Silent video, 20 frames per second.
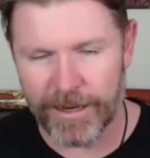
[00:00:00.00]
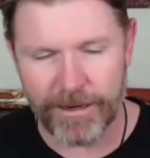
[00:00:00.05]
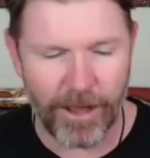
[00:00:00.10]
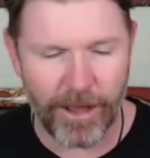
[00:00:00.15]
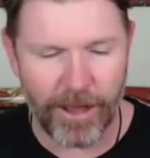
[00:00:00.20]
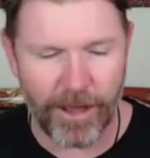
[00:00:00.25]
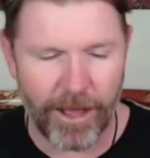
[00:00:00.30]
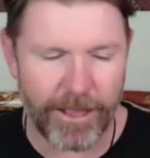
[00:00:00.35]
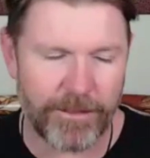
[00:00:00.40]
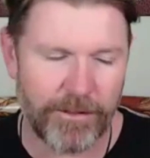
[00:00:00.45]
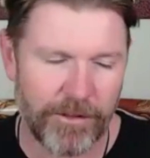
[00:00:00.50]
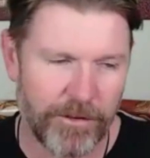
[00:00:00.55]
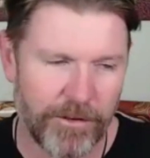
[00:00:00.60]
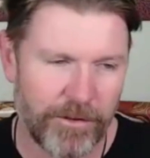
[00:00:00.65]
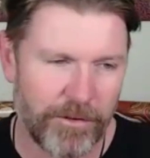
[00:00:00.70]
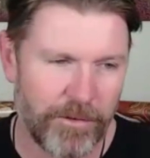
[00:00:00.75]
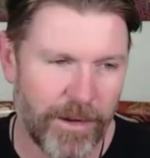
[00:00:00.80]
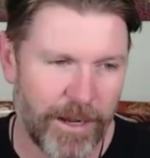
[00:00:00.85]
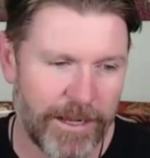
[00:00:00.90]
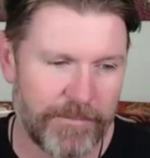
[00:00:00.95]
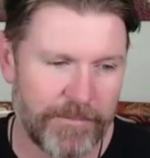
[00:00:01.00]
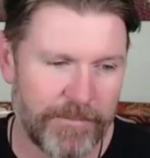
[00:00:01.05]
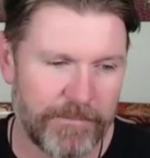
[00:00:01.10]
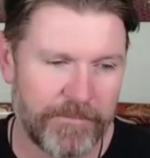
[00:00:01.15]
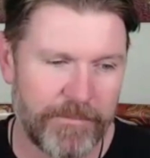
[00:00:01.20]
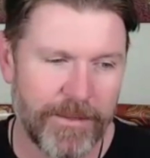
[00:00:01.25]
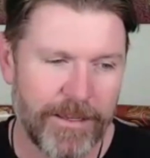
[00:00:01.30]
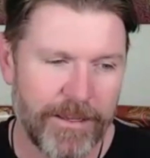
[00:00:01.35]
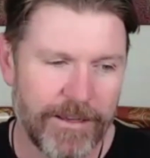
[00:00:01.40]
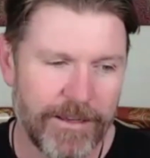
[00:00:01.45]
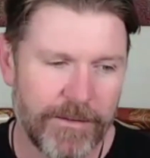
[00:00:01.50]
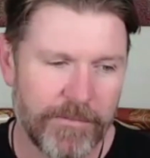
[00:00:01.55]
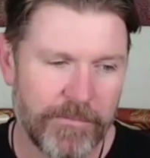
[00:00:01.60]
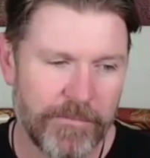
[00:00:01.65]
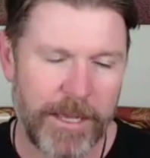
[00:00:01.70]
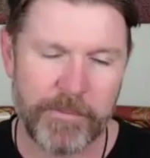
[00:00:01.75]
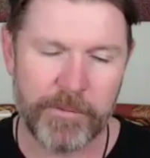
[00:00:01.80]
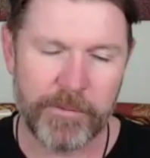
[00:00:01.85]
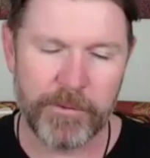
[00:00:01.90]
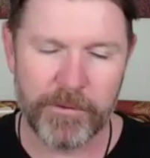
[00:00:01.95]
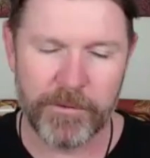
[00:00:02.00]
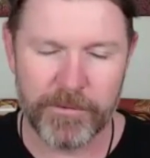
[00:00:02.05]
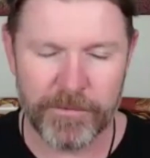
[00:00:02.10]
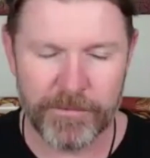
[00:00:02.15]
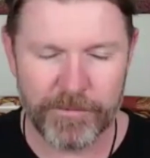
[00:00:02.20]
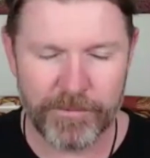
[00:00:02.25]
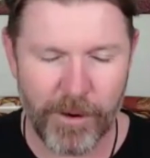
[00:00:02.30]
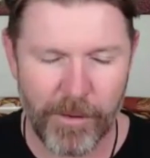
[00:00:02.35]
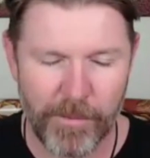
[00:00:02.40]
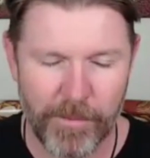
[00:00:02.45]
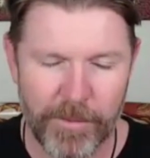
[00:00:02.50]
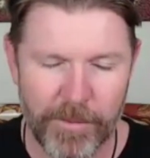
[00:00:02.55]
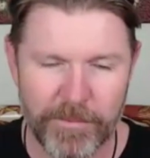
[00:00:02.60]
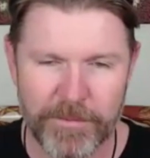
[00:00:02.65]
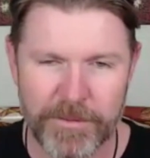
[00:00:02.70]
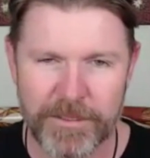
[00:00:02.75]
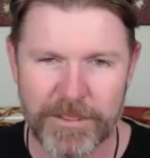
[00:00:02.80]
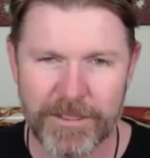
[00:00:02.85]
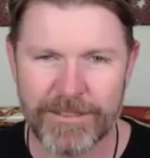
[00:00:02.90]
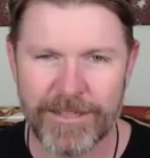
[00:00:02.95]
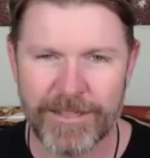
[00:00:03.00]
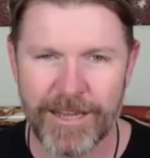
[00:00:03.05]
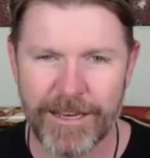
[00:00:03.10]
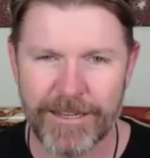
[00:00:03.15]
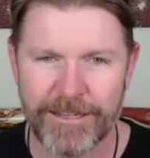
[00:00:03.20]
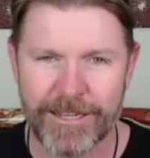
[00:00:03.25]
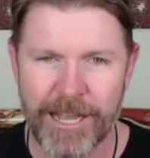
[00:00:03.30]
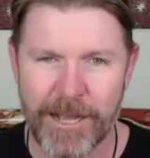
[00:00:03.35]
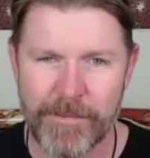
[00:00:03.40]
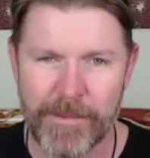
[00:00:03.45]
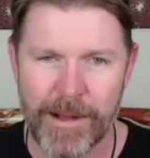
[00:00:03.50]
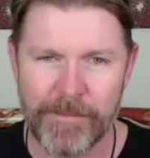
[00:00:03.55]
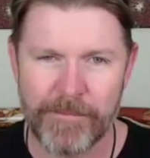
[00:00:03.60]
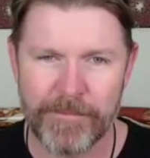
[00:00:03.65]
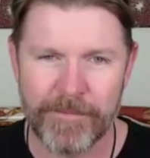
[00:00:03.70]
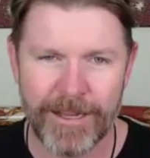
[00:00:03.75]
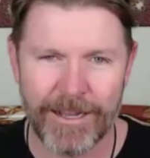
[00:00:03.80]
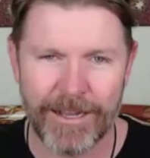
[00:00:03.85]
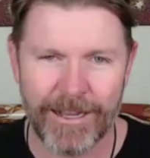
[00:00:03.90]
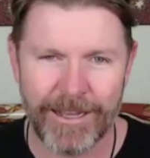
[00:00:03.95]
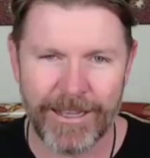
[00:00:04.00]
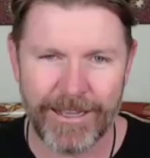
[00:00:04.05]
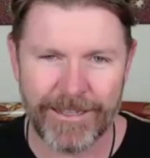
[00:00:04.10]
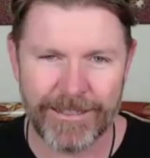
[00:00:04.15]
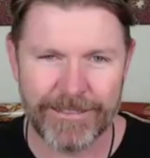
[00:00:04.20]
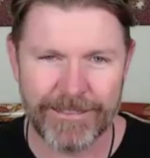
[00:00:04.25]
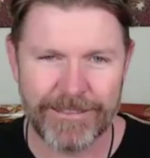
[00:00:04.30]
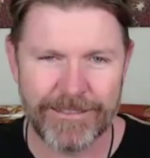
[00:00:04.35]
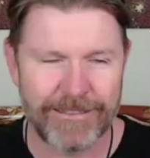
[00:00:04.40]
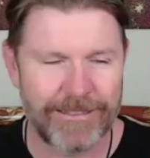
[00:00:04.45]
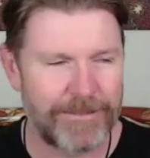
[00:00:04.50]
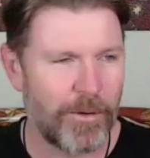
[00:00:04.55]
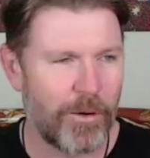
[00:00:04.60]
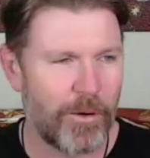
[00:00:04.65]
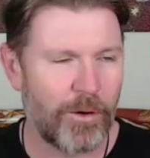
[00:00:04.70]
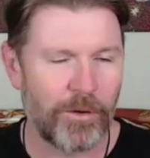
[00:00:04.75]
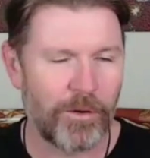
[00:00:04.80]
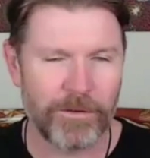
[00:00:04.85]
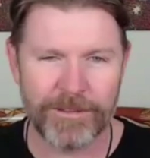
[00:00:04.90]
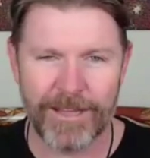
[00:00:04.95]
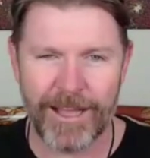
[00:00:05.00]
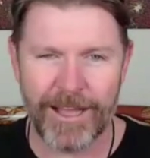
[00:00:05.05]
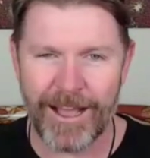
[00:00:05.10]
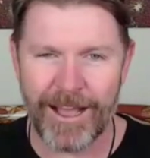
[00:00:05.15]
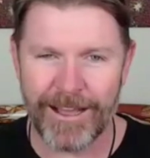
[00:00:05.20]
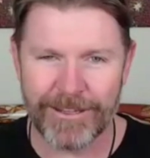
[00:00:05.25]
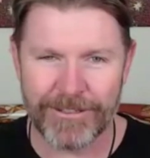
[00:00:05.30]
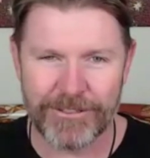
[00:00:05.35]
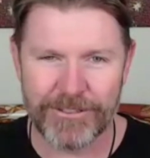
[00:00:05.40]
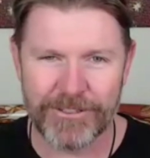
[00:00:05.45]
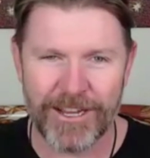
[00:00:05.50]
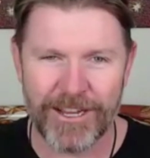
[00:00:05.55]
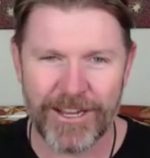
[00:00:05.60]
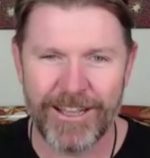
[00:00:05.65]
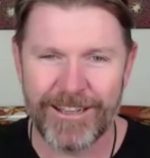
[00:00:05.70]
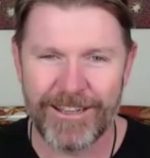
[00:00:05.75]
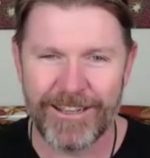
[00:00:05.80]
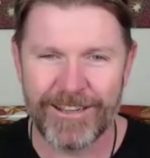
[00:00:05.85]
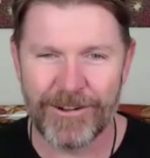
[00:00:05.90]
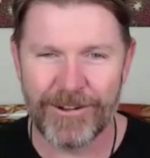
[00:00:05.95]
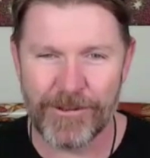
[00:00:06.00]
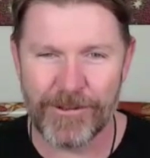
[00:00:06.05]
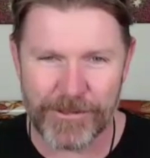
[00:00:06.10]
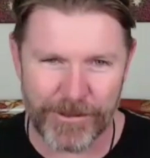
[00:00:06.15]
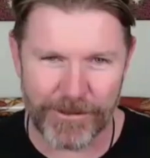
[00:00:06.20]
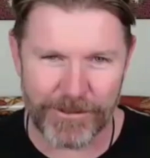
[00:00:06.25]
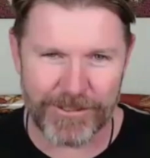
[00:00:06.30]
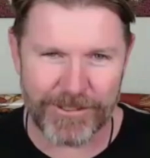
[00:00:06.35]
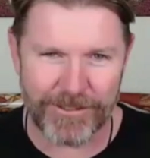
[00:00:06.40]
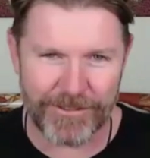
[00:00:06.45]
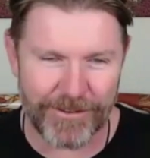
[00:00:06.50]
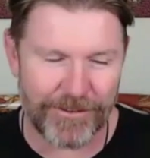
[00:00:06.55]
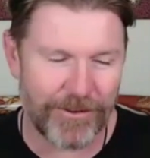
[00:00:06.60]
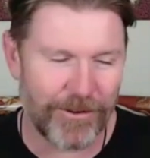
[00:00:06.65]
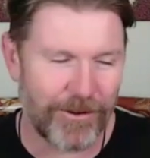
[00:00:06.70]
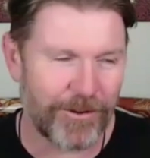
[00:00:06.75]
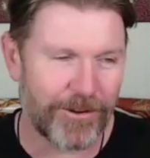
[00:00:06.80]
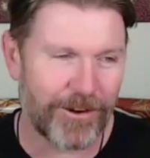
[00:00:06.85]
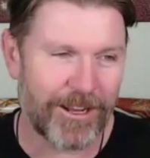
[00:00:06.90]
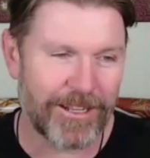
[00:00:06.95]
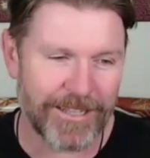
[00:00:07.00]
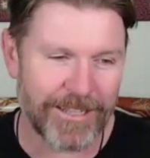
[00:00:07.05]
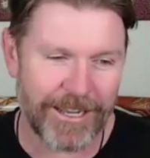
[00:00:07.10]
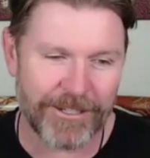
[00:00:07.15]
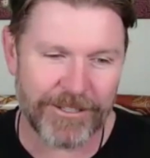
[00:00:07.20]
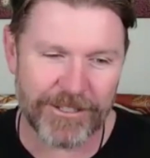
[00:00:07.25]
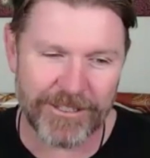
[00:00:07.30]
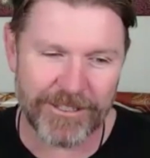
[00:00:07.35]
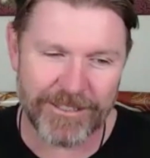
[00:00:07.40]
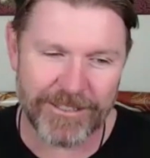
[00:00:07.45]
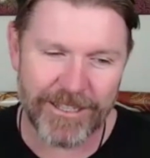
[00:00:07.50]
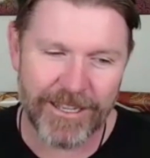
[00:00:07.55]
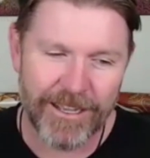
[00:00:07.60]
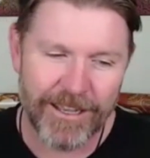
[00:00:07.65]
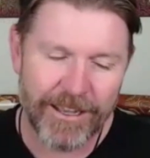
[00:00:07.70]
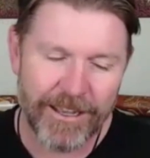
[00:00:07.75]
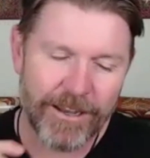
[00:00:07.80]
like you, people problems tend to come up in small, large, all sorts of different organizations.